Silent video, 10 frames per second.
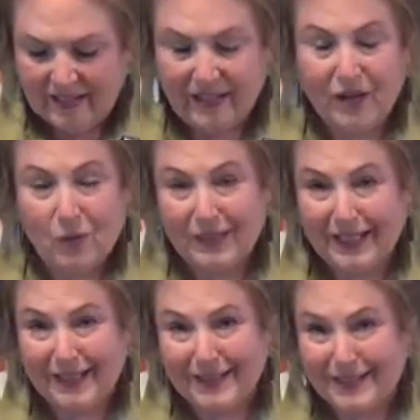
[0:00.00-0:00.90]
I only
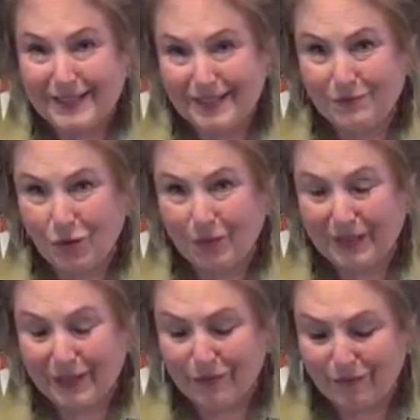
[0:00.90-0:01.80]
eat this
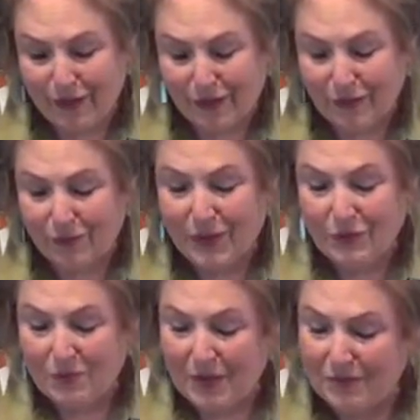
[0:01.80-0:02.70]
normally in the fall and winter
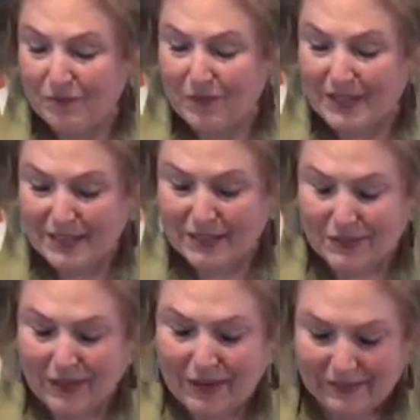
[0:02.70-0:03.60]
when my pheasants
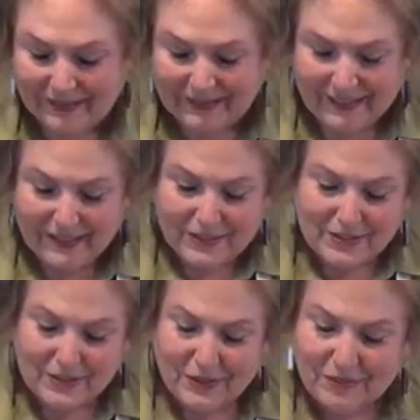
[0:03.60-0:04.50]
are out.
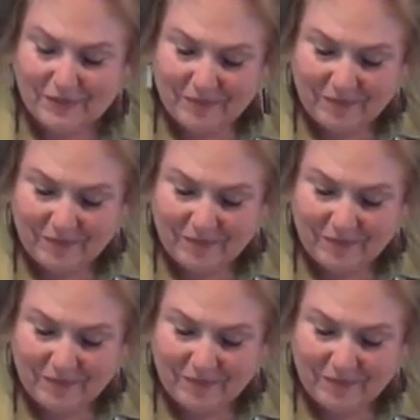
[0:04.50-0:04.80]
So,